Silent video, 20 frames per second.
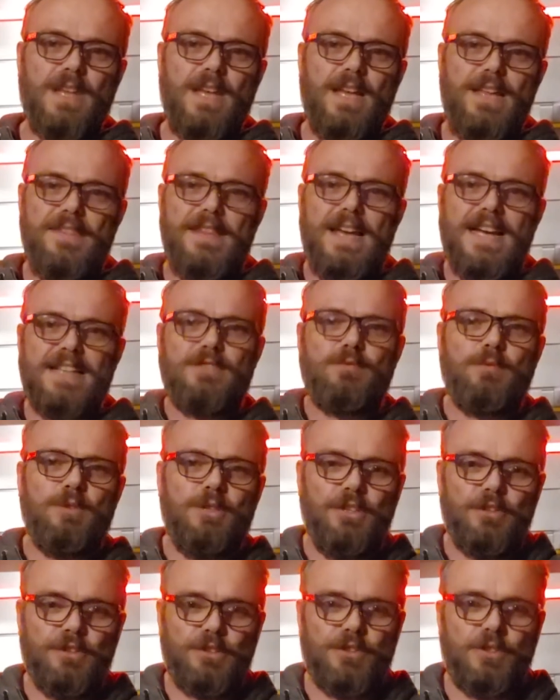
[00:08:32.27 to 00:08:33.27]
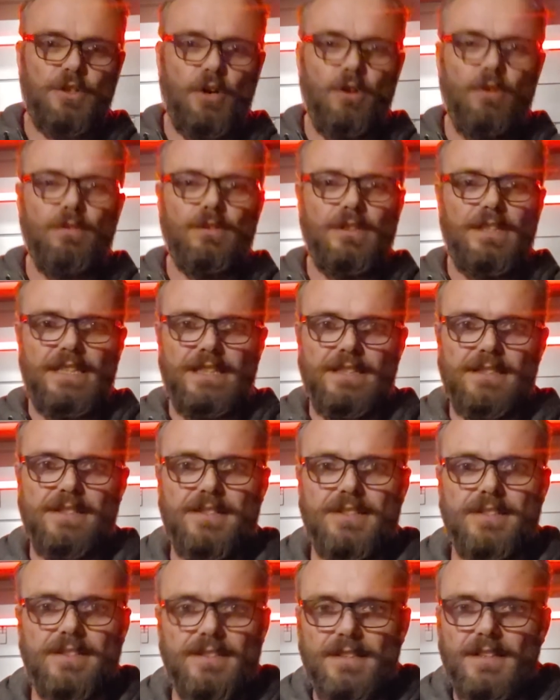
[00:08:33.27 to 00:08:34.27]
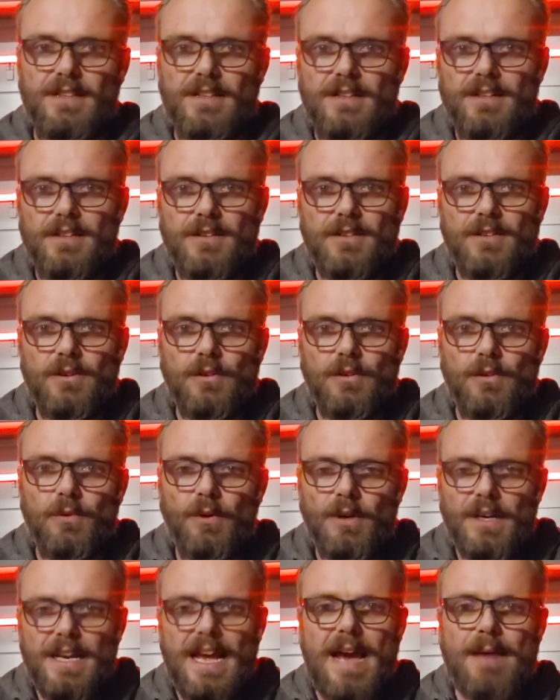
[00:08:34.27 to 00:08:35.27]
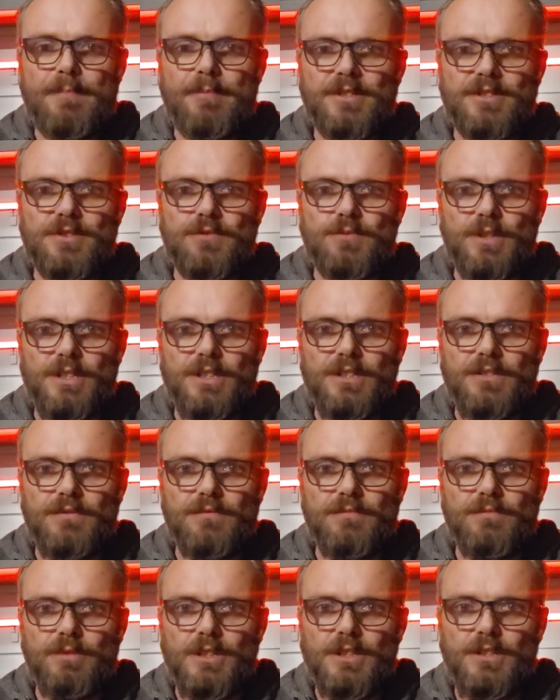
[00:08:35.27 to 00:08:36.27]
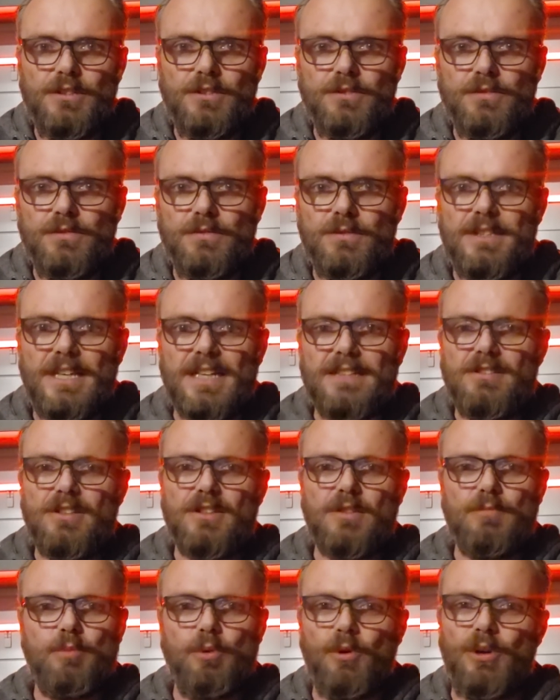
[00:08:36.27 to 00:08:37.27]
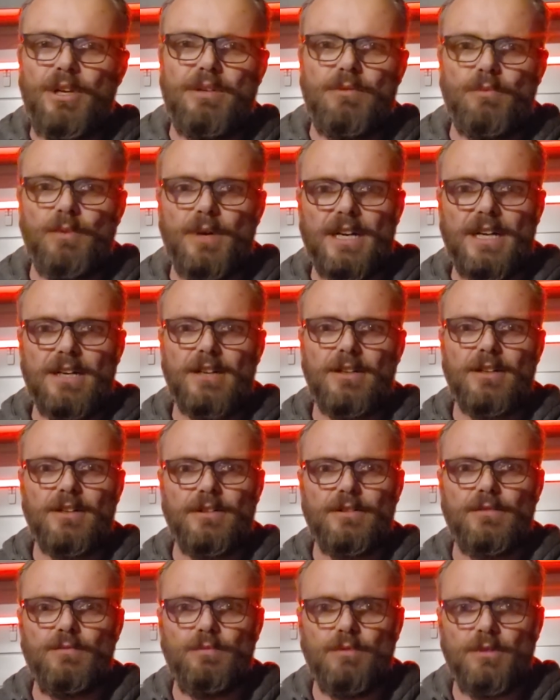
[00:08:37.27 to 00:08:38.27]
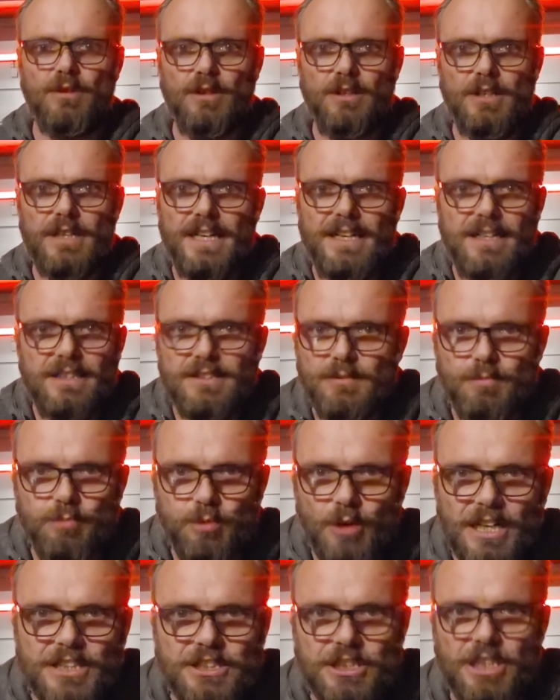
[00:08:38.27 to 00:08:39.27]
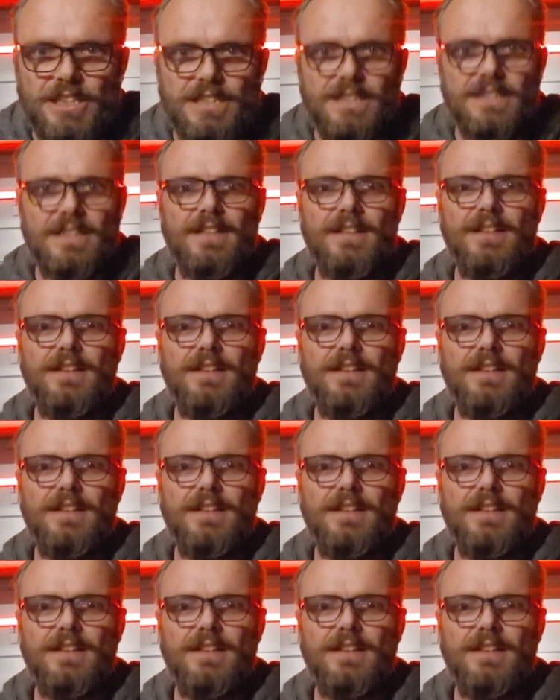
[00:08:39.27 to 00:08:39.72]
and that's what your goal is, what happens when you get to the point where we're in a depression,